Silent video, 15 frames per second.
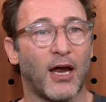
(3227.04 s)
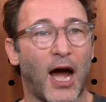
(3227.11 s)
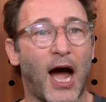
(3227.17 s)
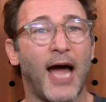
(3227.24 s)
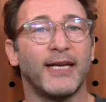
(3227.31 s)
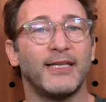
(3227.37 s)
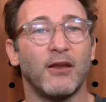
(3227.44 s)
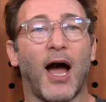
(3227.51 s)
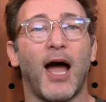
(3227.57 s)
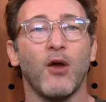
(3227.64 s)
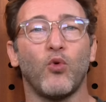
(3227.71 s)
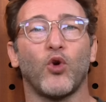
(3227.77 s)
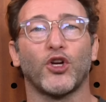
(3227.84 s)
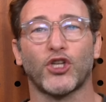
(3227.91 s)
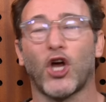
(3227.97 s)
I
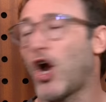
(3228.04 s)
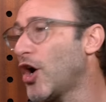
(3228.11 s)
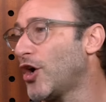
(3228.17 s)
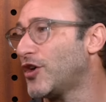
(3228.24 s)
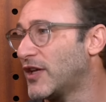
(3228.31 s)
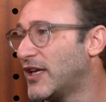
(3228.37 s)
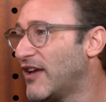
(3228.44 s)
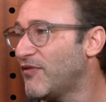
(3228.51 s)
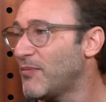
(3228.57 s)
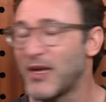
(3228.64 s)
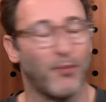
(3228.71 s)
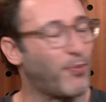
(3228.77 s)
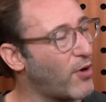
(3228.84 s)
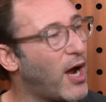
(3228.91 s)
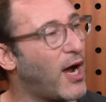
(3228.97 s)
worked hard, give me
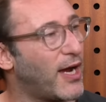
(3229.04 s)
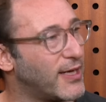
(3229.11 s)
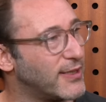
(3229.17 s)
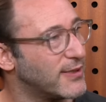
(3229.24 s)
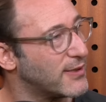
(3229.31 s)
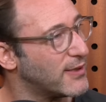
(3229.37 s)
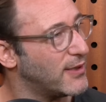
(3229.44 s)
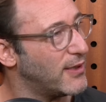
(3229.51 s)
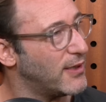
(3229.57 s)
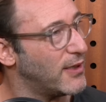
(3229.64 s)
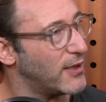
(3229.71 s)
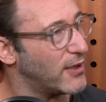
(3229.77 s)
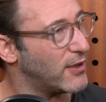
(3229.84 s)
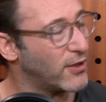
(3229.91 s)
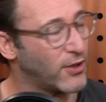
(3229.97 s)
a prize.
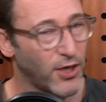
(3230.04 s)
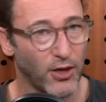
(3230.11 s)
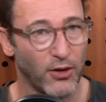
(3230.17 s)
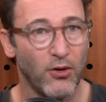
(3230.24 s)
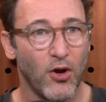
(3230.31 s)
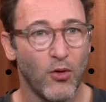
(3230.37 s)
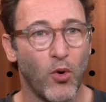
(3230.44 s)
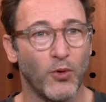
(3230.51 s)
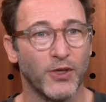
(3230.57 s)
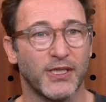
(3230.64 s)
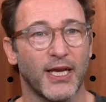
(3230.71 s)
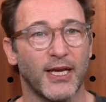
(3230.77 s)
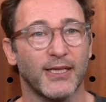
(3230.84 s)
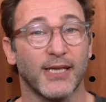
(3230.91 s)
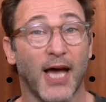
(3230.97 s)
What we're
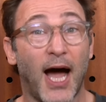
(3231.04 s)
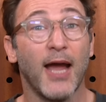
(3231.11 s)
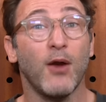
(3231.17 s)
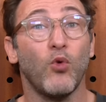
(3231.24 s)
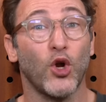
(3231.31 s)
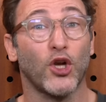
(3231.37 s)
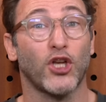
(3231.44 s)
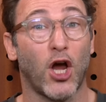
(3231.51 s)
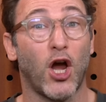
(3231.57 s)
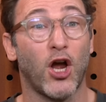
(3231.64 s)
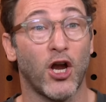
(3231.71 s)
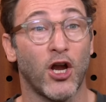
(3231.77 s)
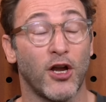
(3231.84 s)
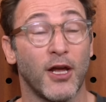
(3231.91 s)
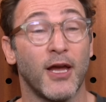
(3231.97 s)
saying is, I worked
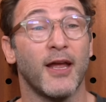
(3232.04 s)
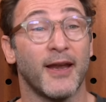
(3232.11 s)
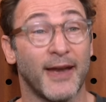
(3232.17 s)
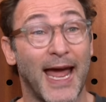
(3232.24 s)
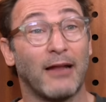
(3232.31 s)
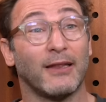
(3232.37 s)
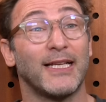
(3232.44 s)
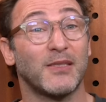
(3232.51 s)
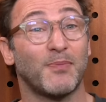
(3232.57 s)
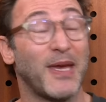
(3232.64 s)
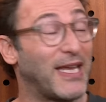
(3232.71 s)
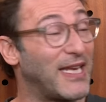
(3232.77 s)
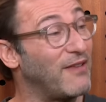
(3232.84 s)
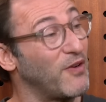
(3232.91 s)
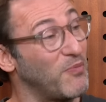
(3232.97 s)
hard, now let's
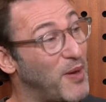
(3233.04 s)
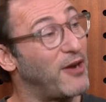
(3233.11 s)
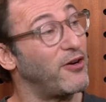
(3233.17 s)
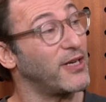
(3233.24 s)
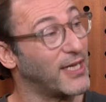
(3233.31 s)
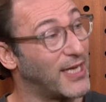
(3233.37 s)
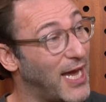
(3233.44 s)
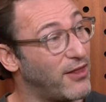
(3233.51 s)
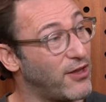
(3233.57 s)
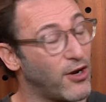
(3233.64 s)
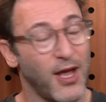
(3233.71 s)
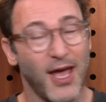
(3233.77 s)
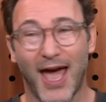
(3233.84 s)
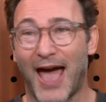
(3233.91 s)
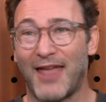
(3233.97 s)
make it even better together.
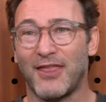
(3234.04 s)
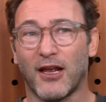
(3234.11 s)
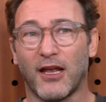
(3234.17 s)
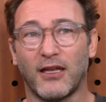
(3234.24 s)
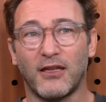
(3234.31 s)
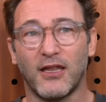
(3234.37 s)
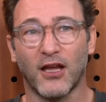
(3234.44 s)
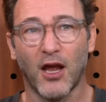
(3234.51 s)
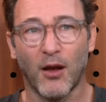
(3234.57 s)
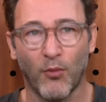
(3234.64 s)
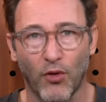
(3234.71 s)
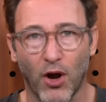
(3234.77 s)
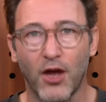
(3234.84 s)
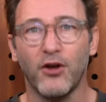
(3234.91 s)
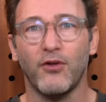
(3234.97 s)
And the
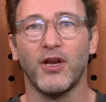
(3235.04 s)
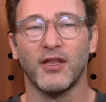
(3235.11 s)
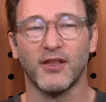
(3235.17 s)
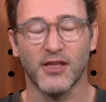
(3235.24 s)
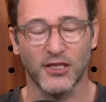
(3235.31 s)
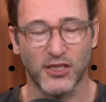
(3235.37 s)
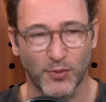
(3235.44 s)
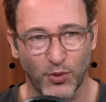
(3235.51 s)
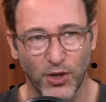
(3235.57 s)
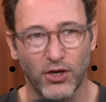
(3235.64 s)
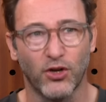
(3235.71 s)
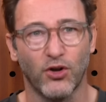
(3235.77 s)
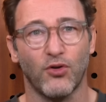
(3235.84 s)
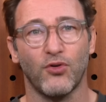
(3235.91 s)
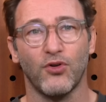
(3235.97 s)
camaraderie and the esprit
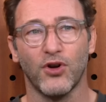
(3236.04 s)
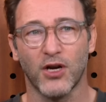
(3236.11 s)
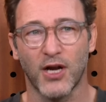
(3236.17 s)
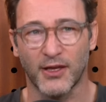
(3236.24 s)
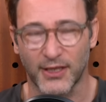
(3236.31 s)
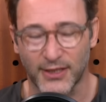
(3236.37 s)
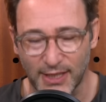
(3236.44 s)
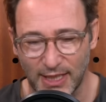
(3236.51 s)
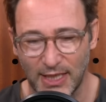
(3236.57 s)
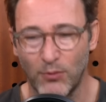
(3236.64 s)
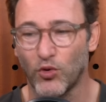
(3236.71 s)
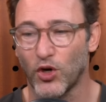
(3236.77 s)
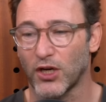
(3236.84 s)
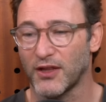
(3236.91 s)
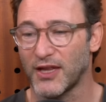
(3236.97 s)
de corps and the
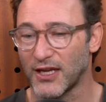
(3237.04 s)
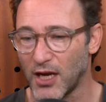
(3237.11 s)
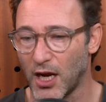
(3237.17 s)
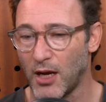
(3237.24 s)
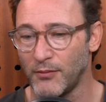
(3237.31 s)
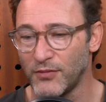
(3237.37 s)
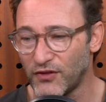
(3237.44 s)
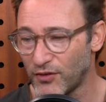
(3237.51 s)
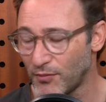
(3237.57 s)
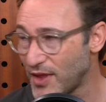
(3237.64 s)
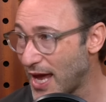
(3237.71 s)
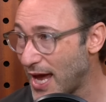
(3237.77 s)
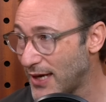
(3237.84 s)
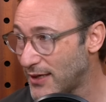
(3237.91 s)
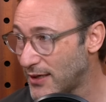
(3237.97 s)
teamwork that comes from
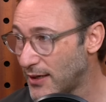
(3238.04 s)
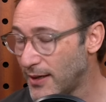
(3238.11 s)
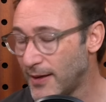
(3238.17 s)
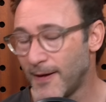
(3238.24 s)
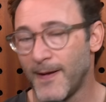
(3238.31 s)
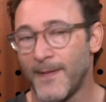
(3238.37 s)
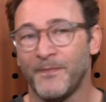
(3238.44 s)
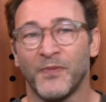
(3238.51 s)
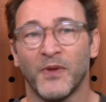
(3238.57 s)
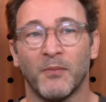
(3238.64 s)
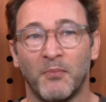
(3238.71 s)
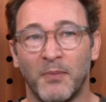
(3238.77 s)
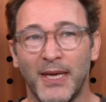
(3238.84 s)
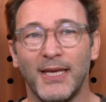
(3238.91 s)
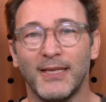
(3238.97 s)
that
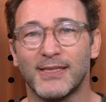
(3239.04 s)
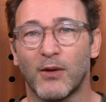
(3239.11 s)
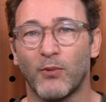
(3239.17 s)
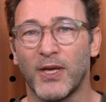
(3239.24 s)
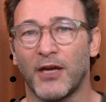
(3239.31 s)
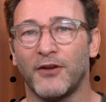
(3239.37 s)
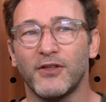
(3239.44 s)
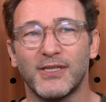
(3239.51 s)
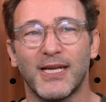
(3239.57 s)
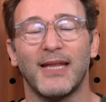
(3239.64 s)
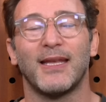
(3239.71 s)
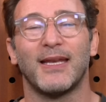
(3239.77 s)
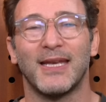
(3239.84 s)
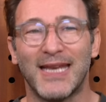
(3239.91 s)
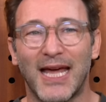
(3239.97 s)
means that we
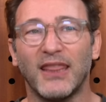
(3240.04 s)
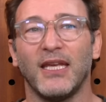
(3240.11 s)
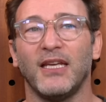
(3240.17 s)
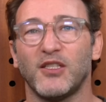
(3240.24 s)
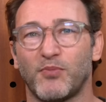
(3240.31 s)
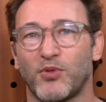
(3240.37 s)
understand that nothing is